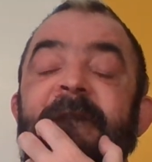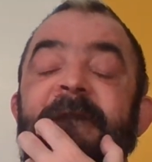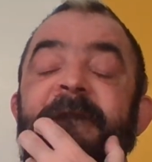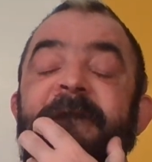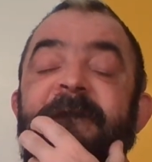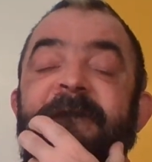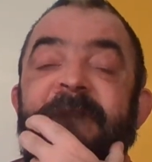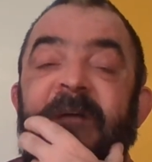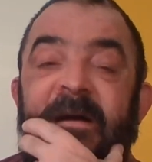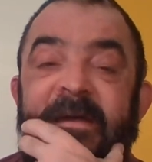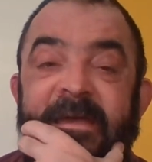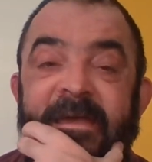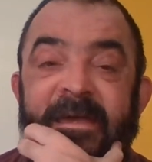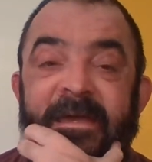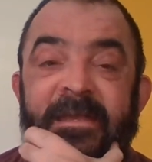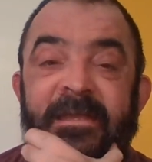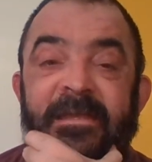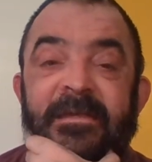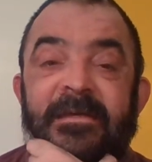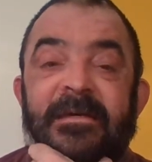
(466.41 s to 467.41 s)

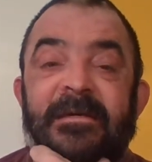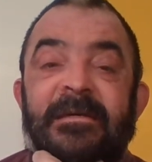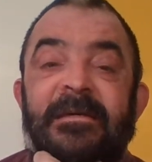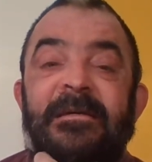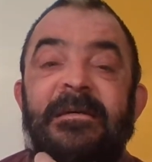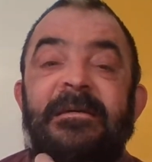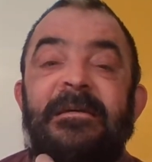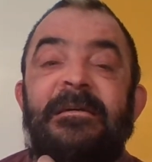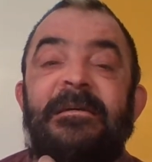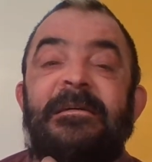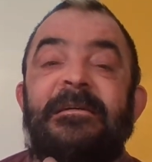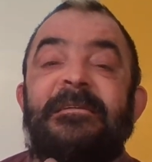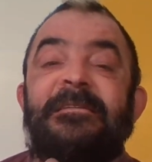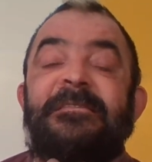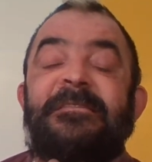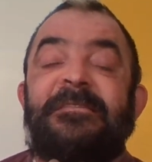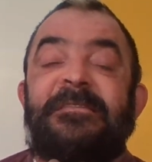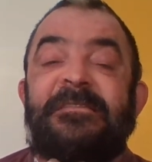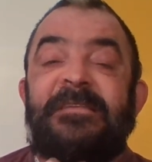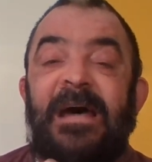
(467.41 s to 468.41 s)
fucking
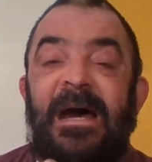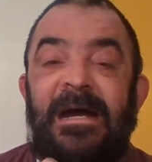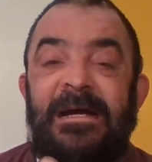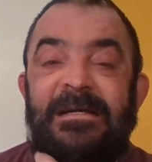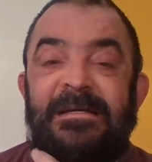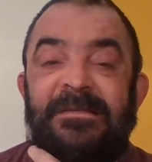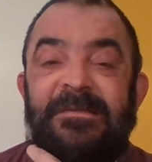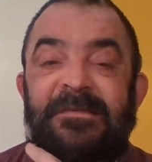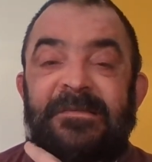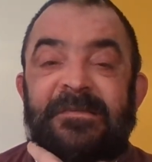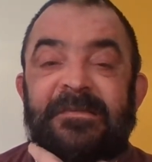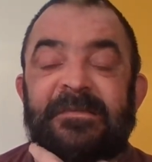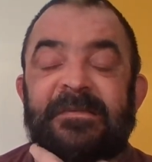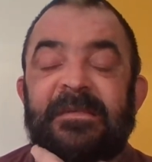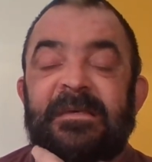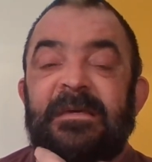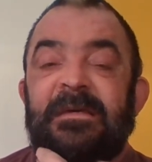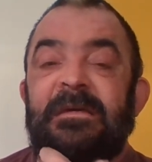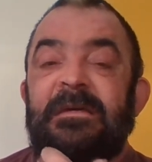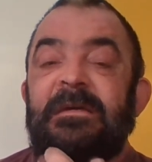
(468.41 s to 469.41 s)

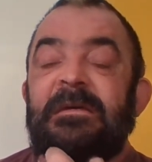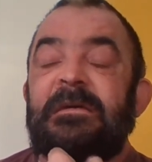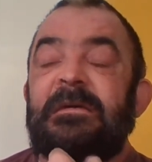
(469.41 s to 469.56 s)
sucks.